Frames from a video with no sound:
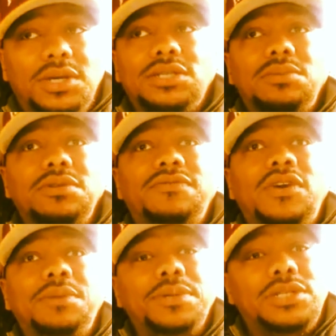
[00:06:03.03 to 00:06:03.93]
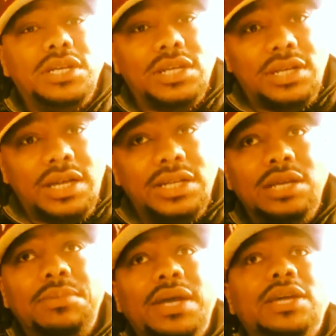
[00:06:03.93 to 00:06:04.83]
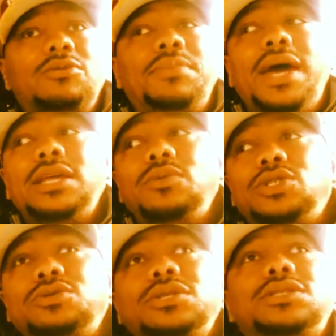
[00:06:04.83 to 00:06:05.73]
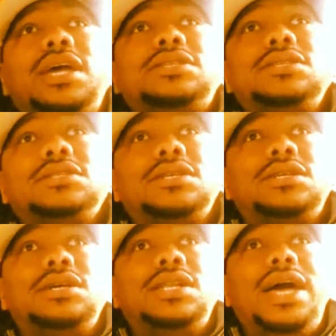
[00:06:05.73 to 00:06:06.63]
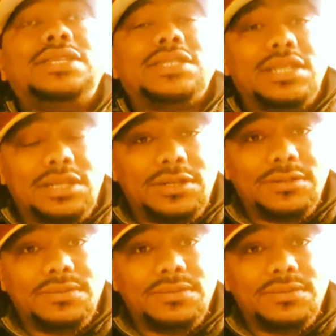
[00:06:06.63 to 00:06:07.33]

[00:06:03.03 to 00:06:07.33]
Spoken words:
because he was very particular. And then he made Illmatic, which to this day is considered a classic.